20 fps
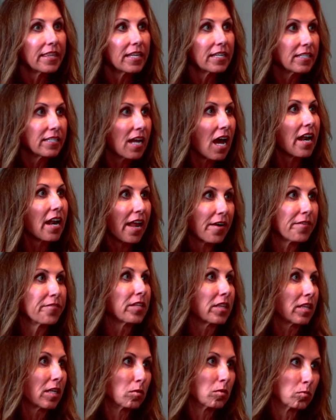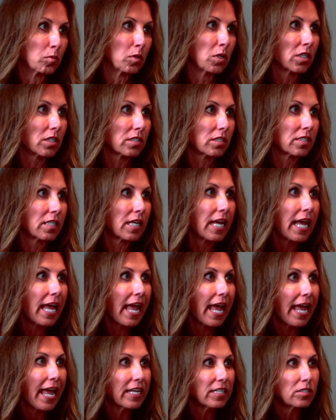that not everything works.
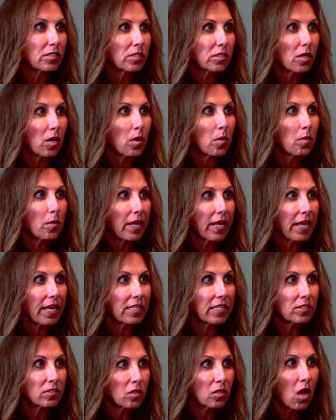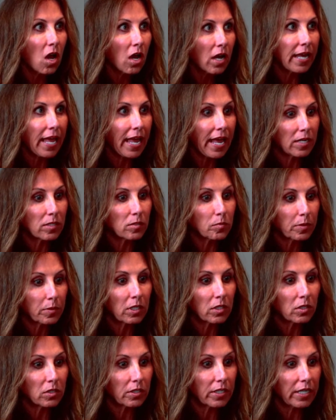And so as long as
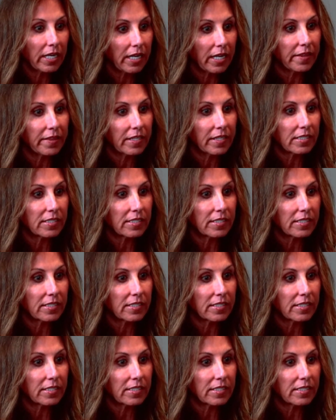we are looking at